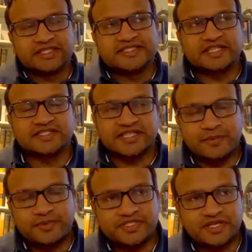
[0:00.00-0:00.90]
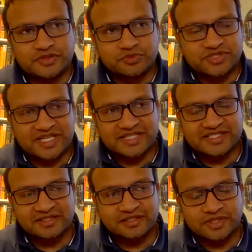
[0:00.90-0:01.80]
Consultant episodes and
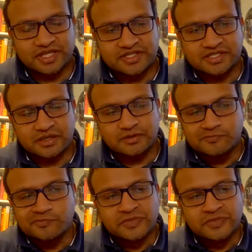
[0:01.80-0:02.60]
mortality. Here we go. So